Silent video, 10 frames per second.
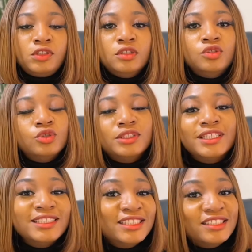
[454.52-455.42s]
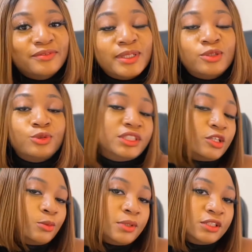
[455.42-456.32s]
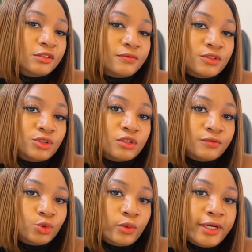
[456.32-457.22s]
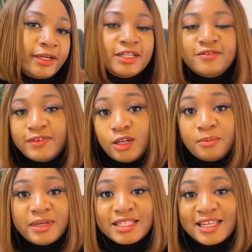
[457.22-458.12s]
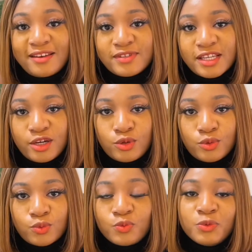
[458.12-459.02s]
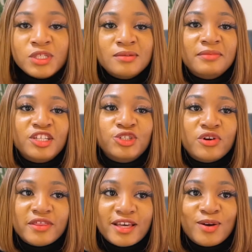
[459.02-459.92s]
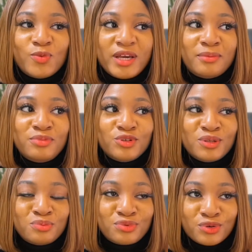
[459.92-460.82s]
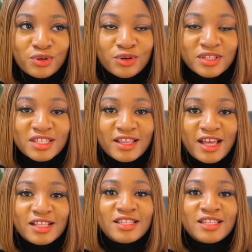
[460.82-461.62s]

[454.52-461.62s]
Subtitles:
So testing is a very critical part of the software development lifecycle. We want to make sure that we are building products that